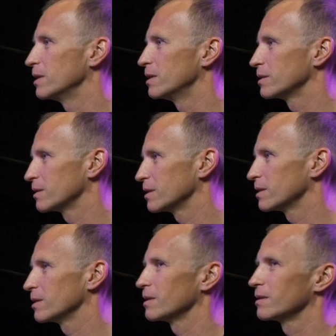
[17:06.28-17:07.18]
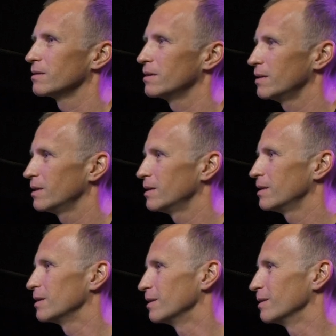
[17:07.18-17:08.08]
leader and
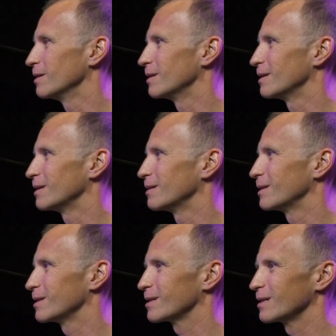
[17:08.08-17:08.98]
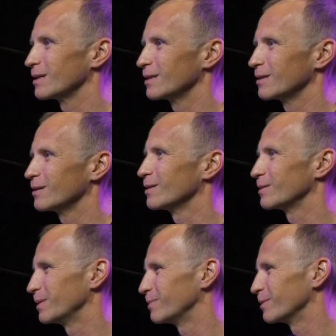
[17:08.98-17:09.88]
let's say
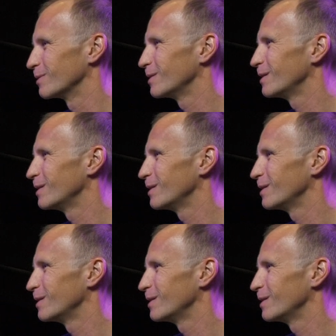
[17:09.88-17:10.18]
other people